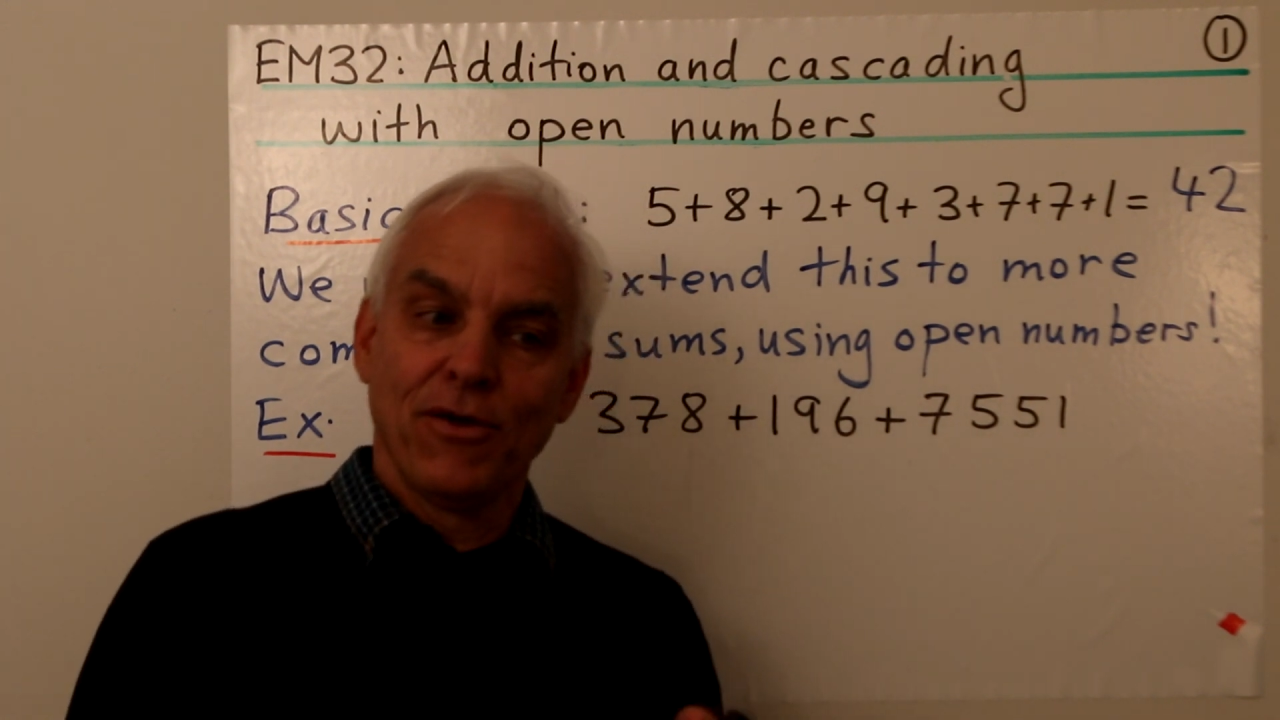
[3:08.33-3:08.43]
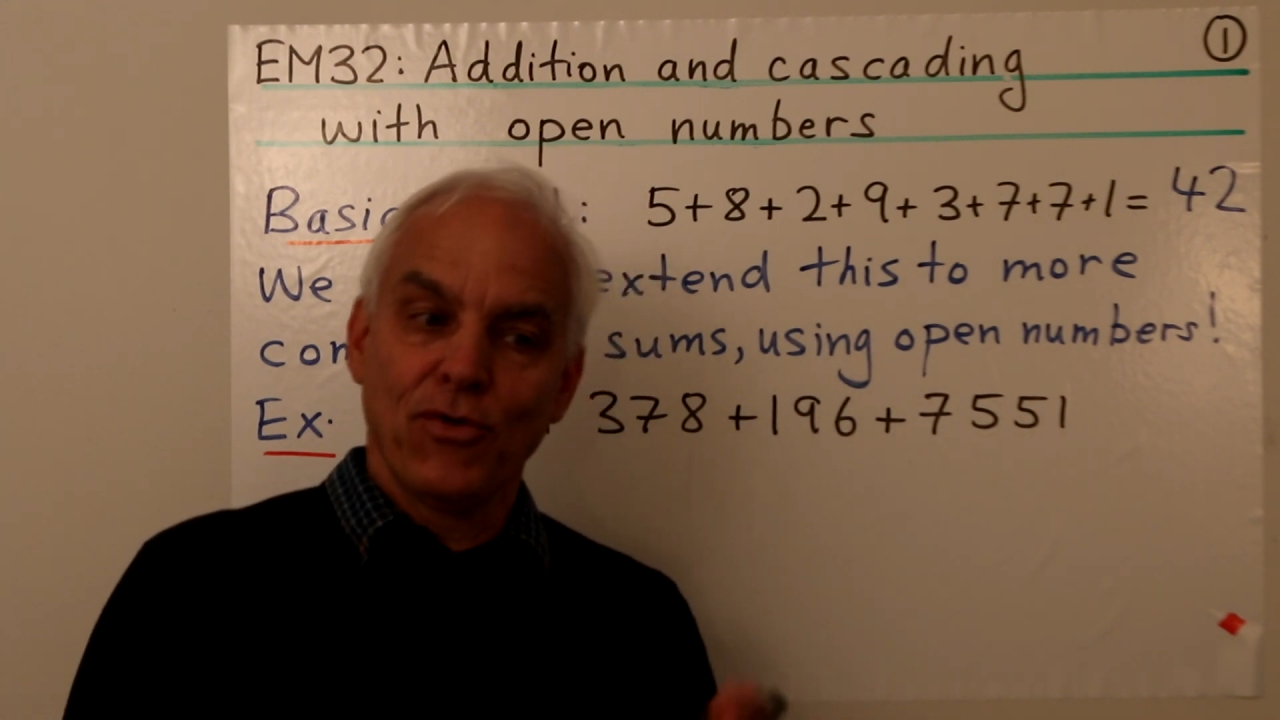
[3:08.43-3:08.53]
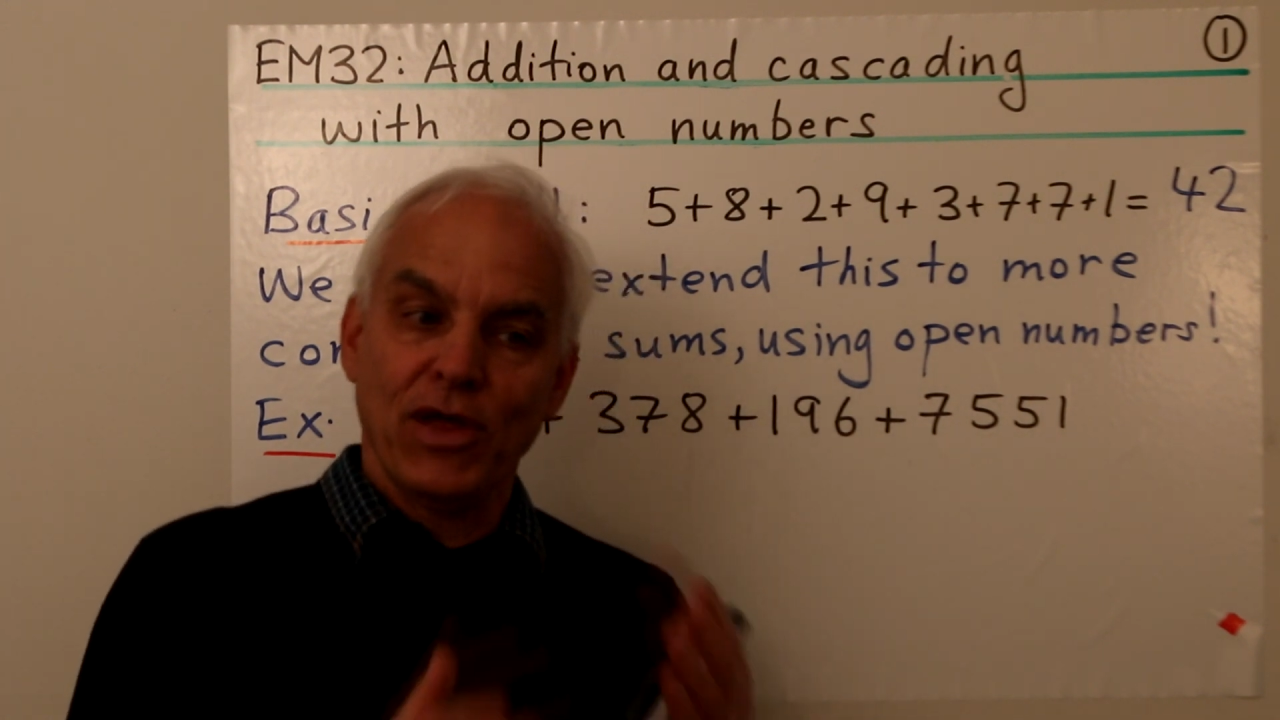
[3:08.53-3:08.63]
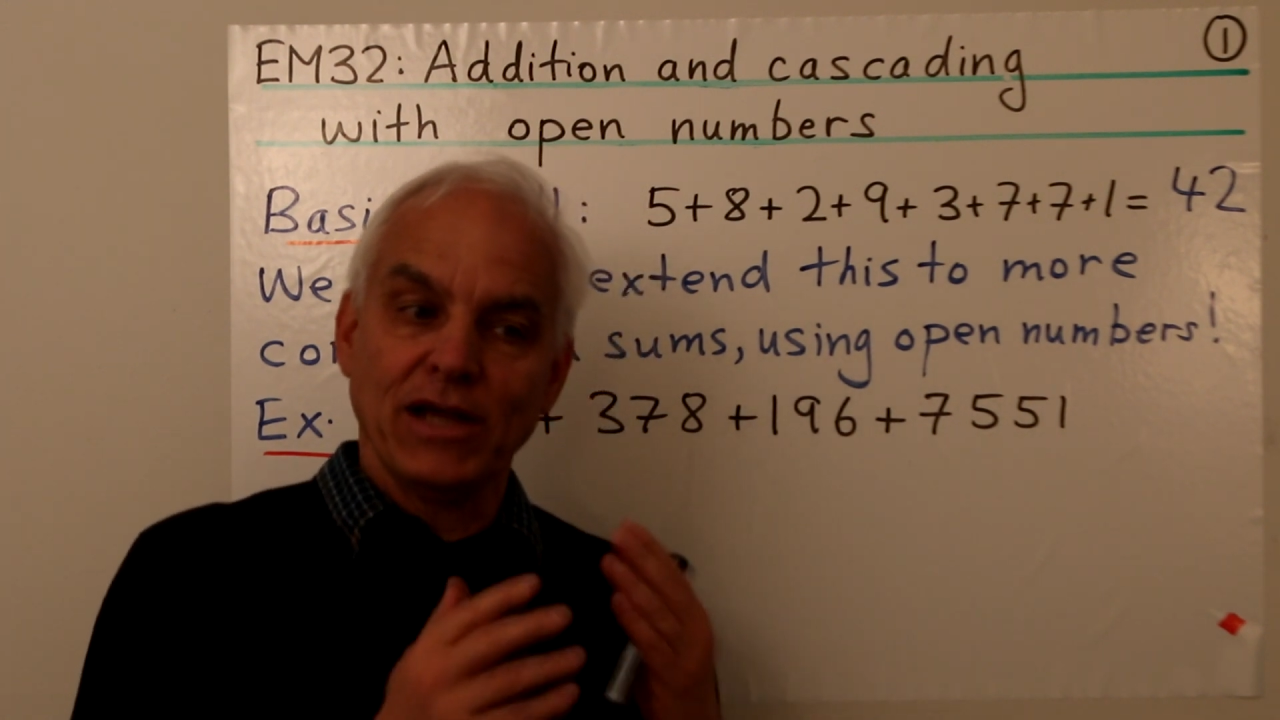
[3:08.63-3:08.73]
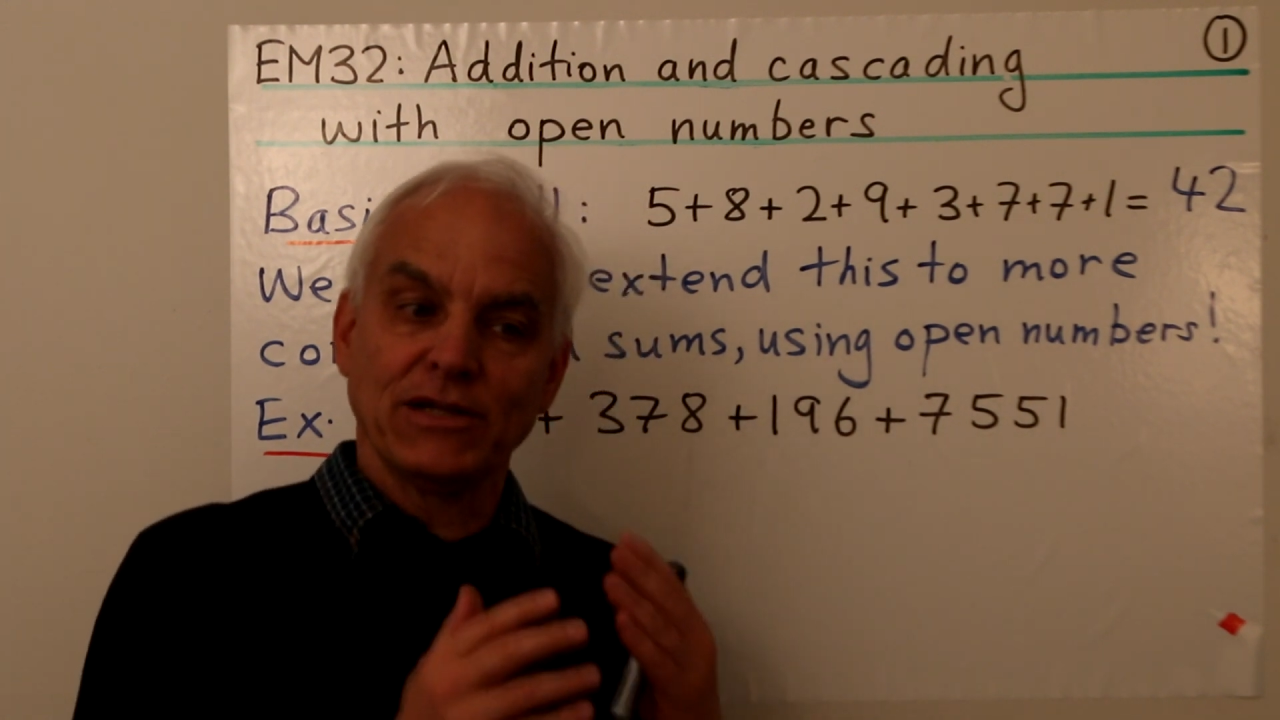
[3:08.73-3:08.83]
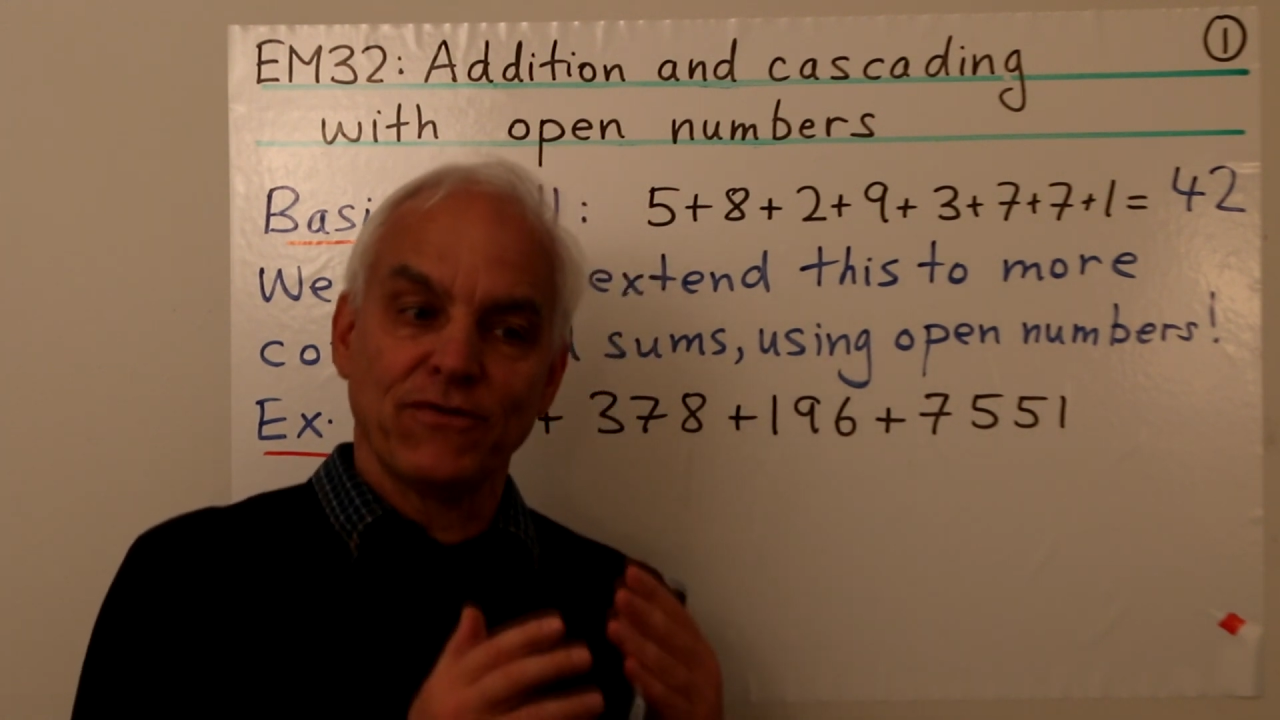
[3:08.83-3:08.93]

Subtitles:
things